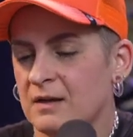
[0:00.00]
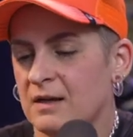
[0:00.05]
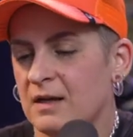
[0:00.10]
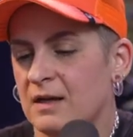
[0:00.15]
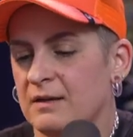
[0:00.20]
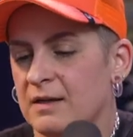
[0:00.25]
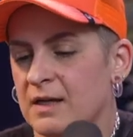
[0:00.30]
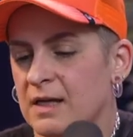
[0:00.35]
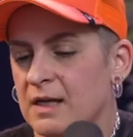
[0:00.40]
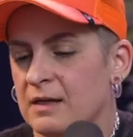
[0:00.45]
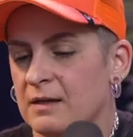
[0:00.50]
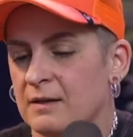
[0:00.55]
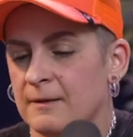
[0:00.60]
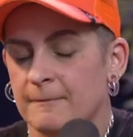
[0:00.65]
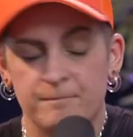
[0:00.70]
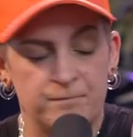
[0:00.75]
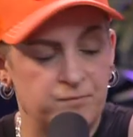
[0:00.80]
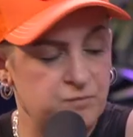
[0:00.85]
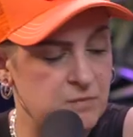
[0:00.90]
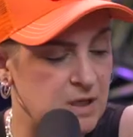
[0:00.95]
And
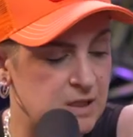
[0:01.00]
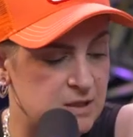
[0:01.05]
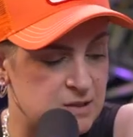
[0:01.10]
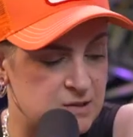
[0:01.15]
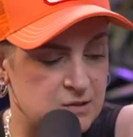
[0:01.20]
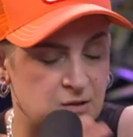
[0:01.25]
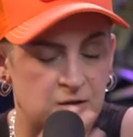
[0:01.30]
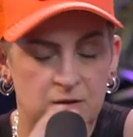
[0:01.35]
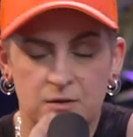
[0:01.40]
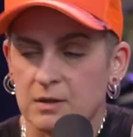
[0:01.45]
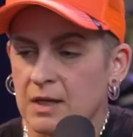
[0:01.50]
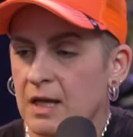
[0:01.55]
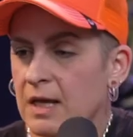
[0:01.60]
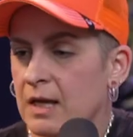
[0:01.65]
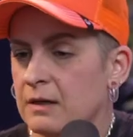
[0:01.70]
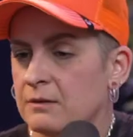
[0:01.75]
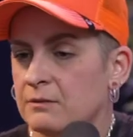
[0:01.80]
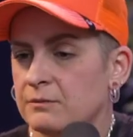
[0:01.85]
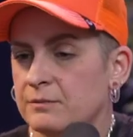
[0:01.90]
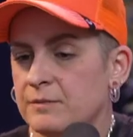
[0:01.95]
then I start,
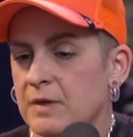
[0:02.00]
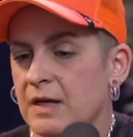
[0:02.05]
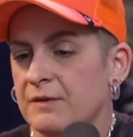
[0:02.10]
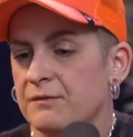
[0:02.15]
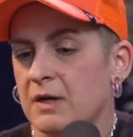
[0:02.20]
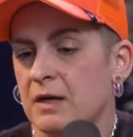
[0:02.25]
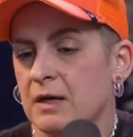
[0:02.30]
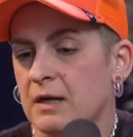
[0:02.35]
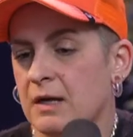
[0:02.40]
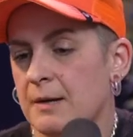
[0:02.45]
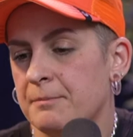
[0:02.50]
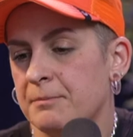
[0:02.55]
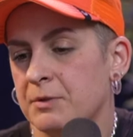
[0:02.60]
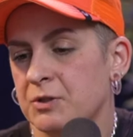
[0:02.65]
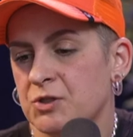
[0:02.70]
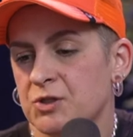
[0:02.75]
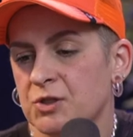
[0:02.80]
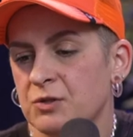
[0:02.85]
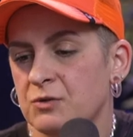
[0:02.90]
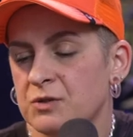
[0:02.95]
I've got a couple of
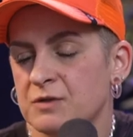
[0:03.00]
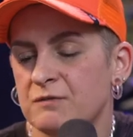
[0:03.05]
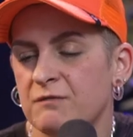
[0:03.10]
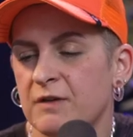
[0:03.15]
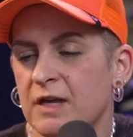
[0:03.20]
shows in